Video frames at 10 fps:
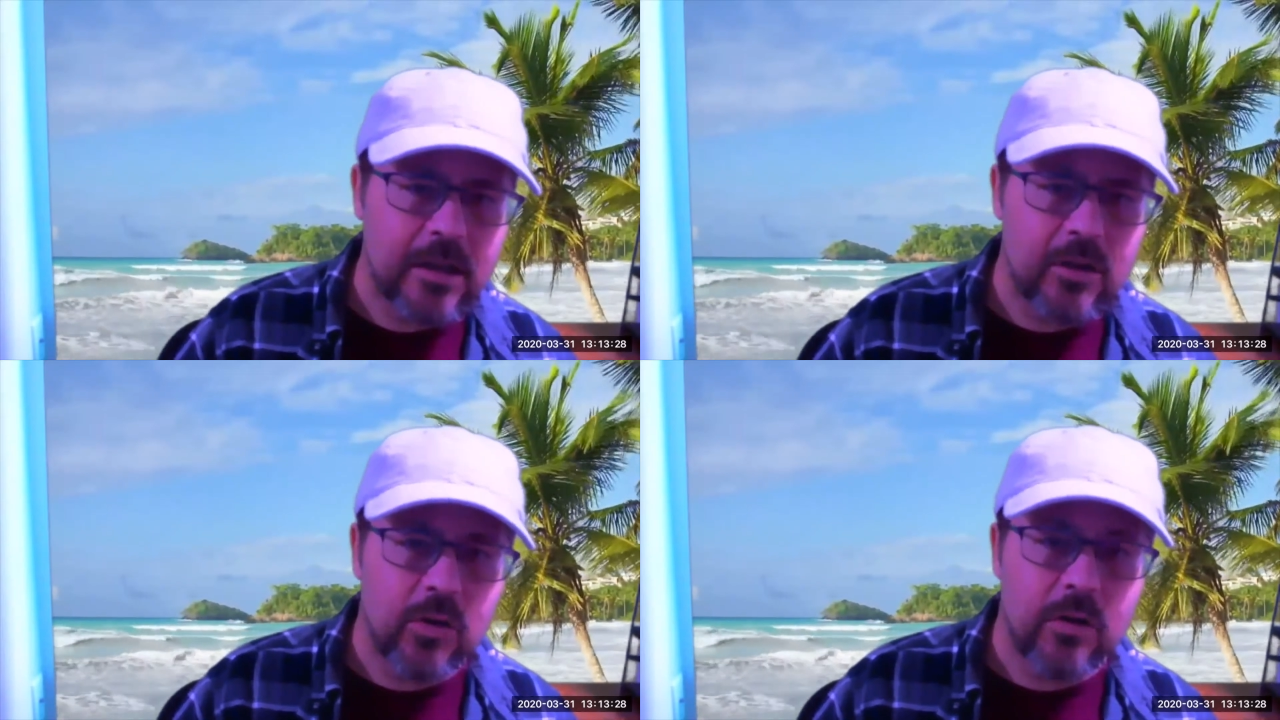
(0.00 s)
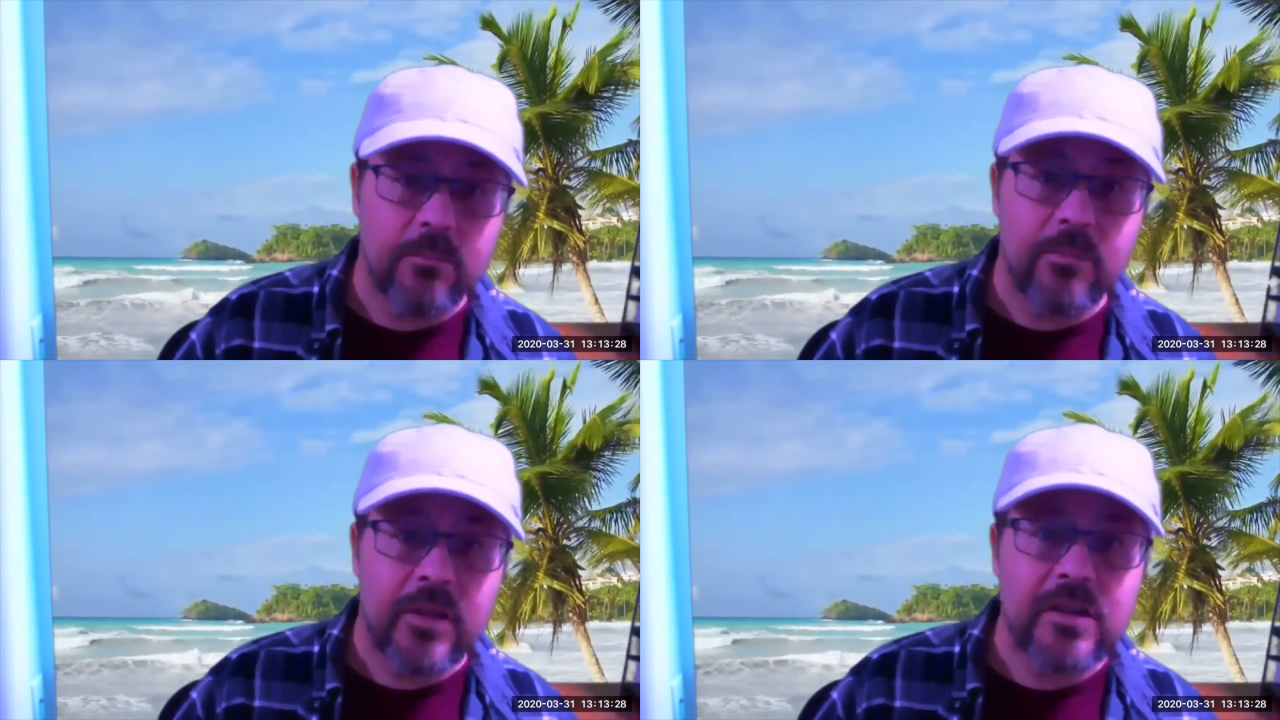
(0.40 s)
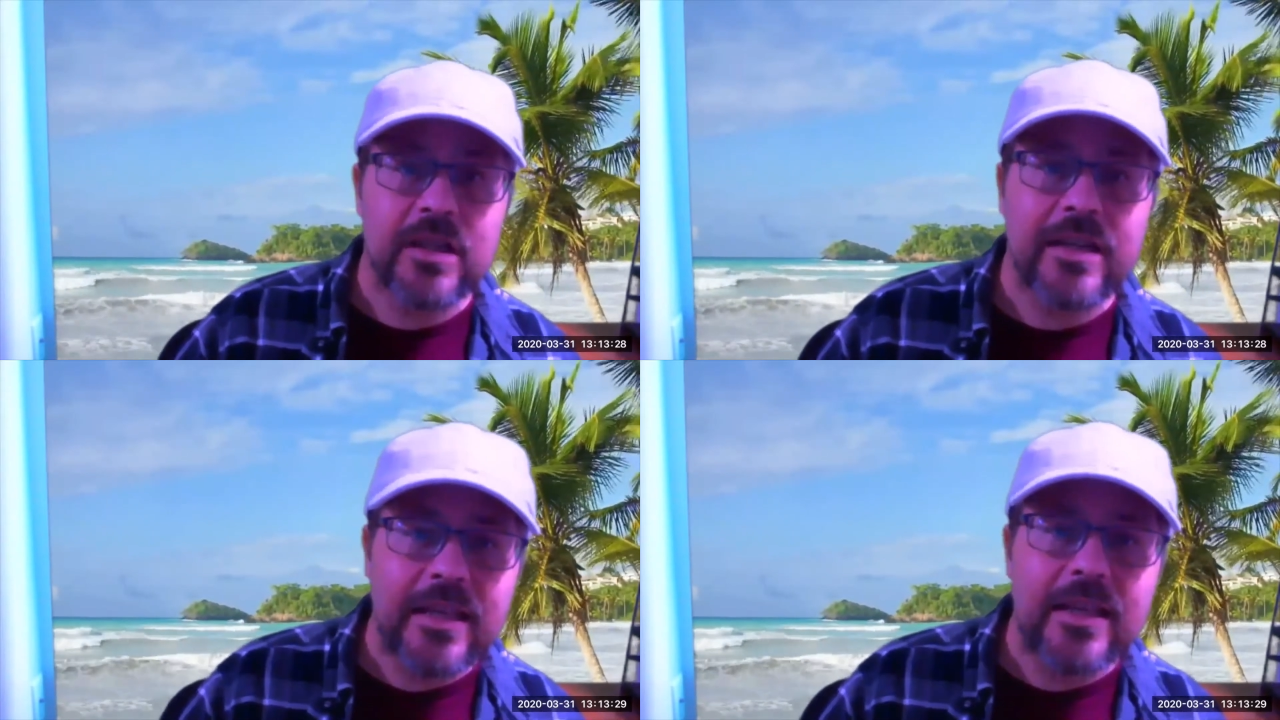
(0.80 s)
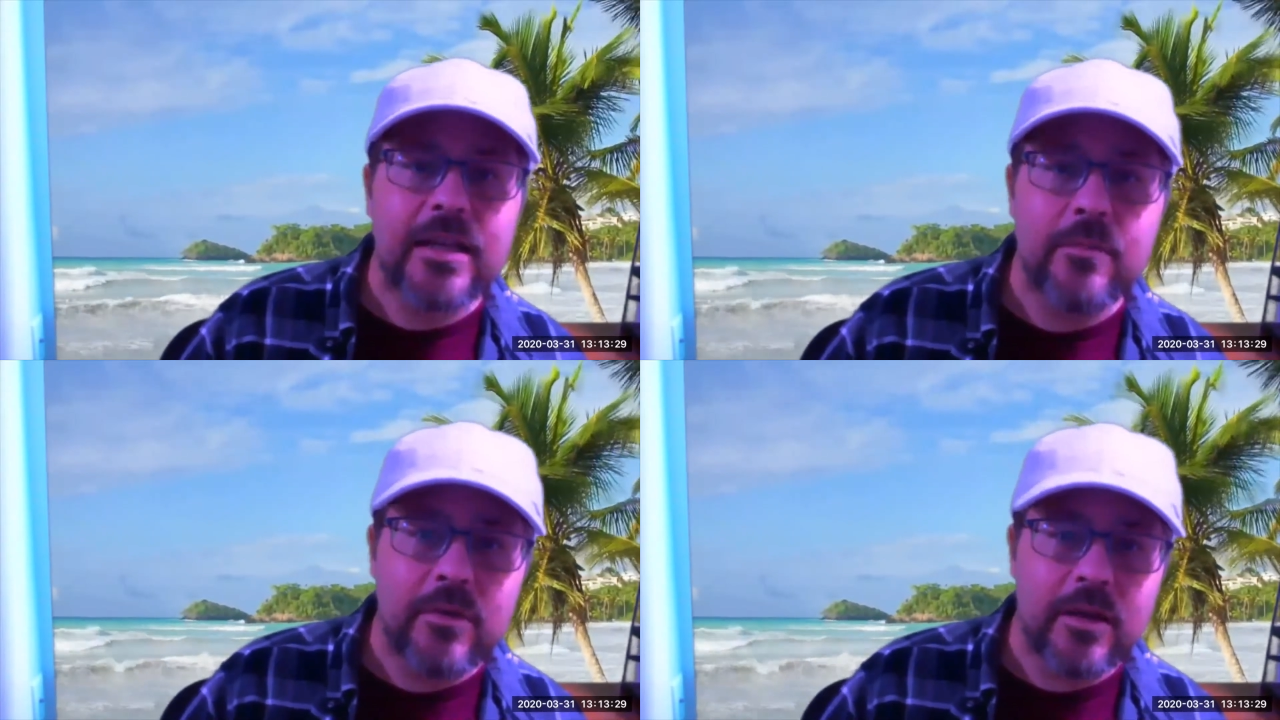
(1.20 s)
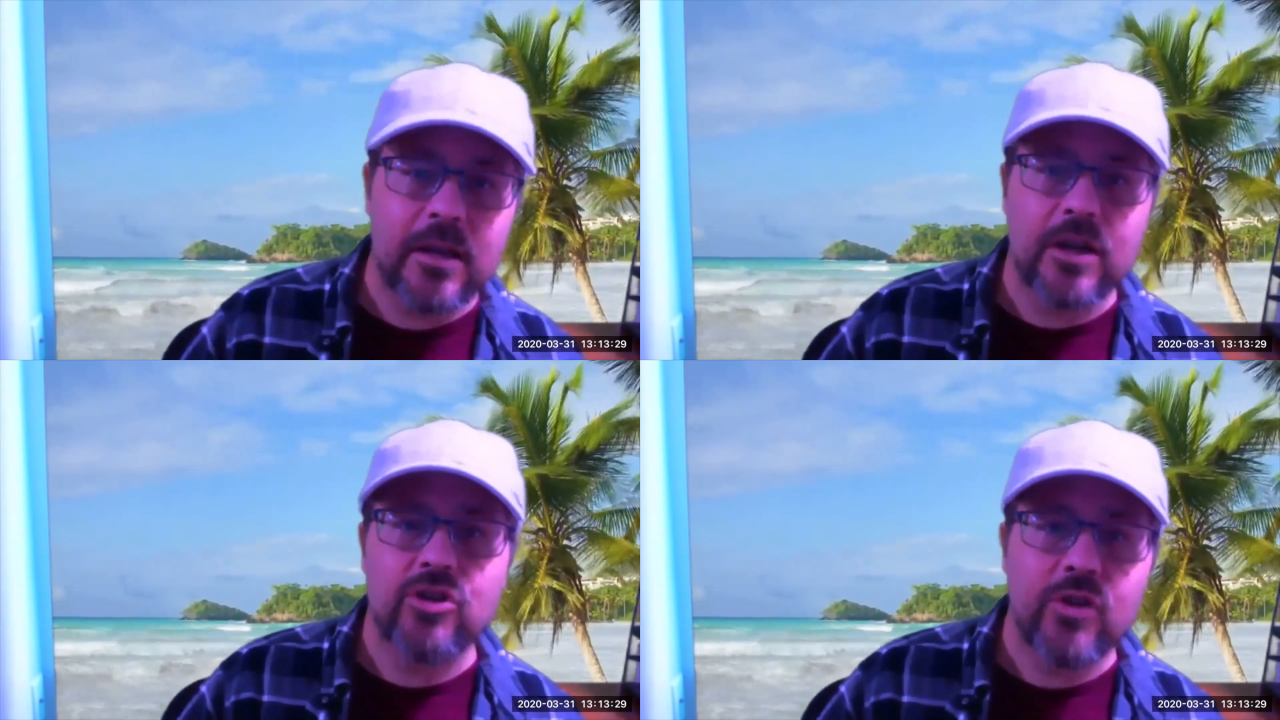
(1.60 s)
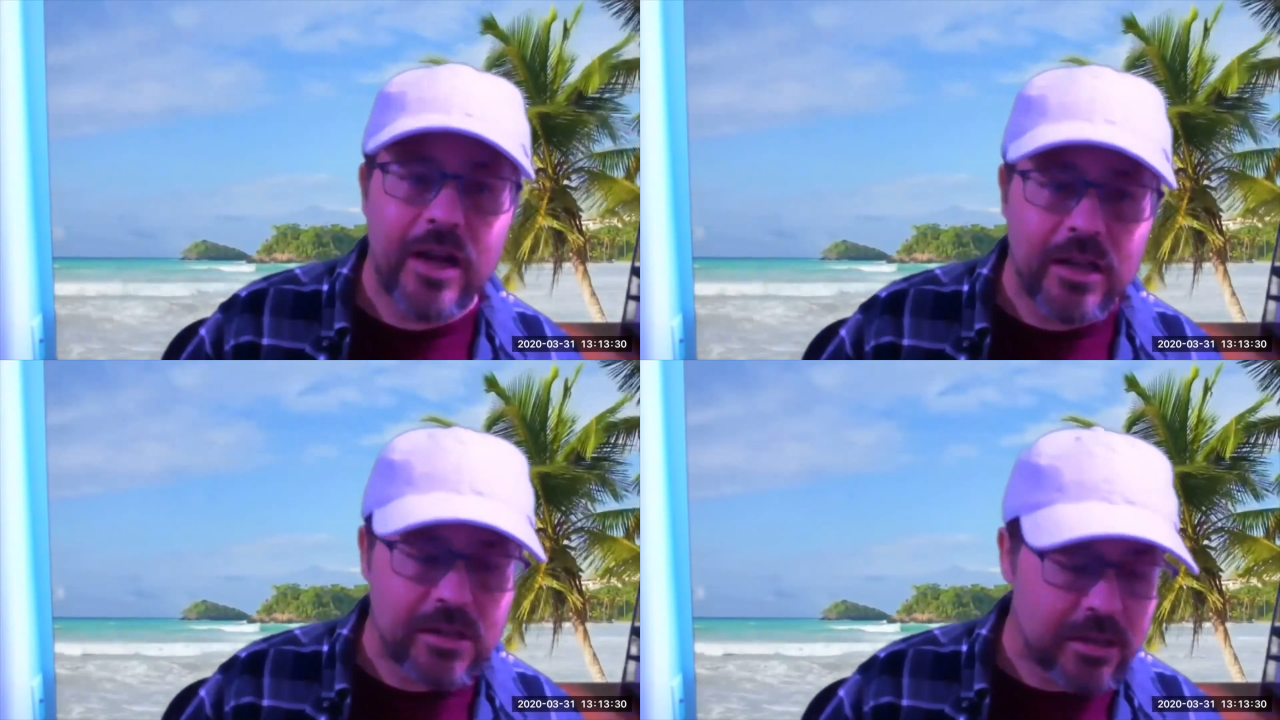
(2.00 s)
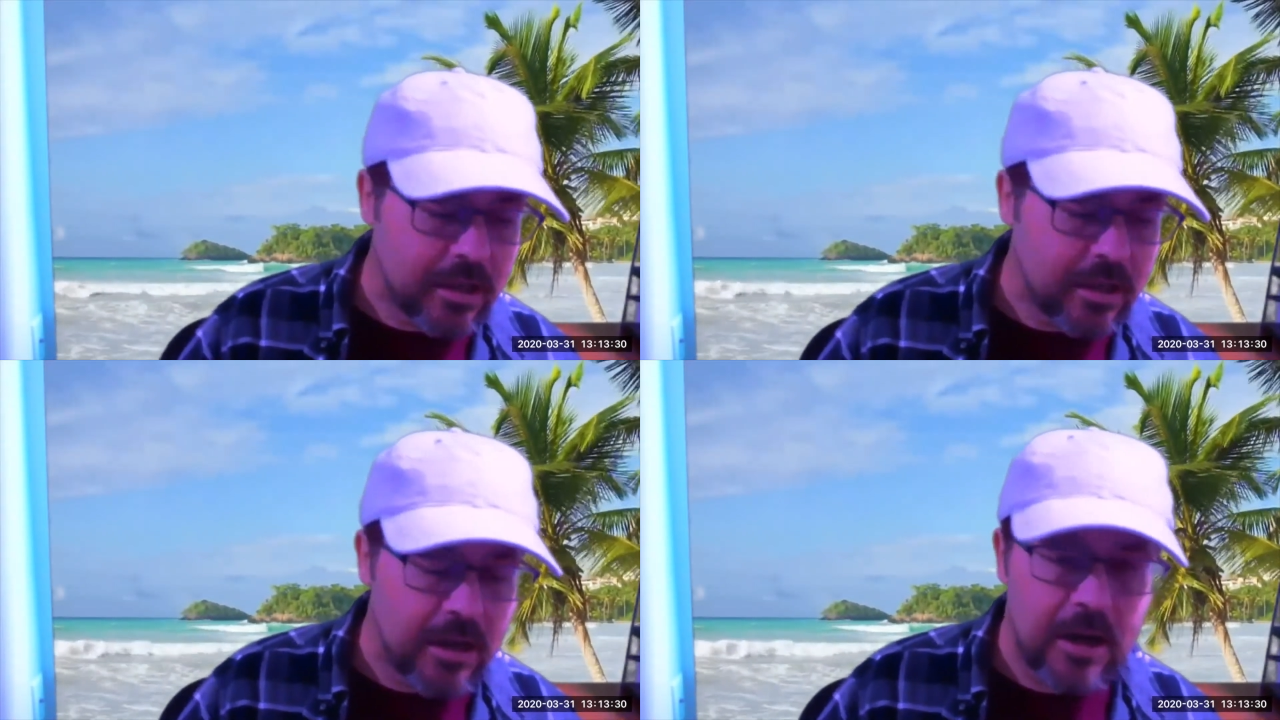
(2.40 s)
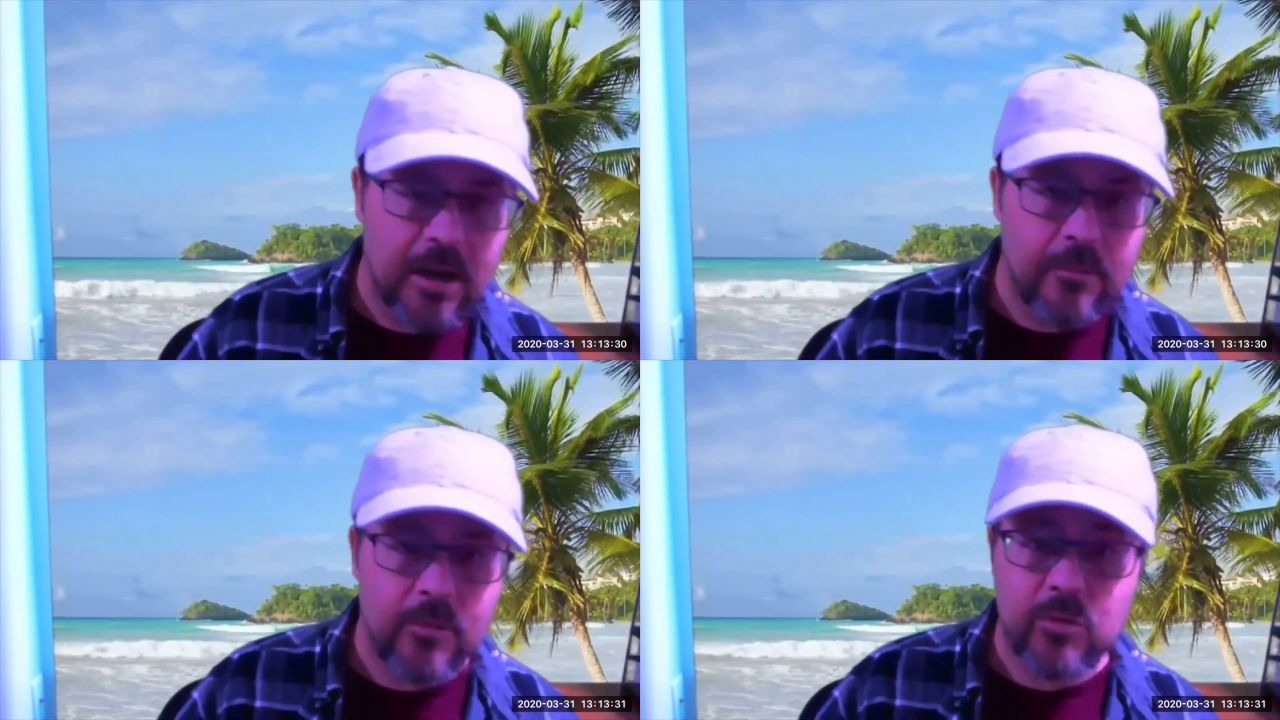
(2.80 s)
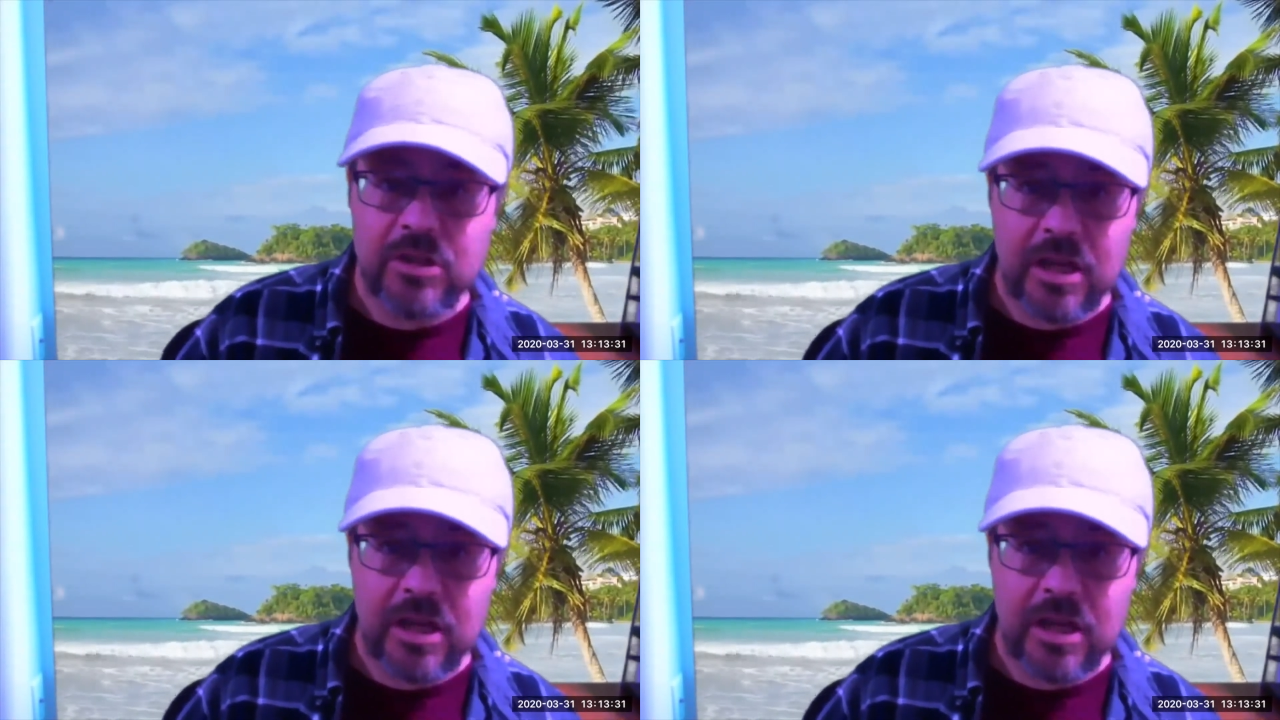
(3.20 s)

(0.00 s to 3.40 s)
or things that needed to be addressed. There was the